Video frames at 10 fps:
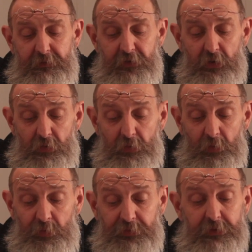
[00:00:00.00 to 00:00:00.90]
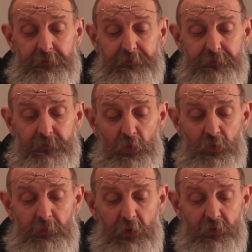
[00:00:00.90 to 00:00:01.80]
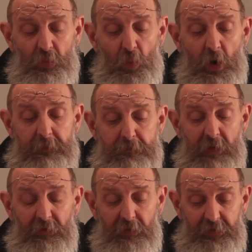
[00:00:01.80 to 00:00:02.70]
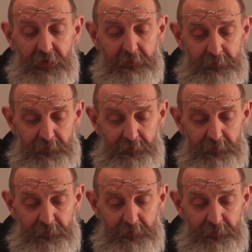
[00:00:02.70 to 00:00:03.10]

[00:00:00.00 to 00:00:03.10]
funerals, almost one a month.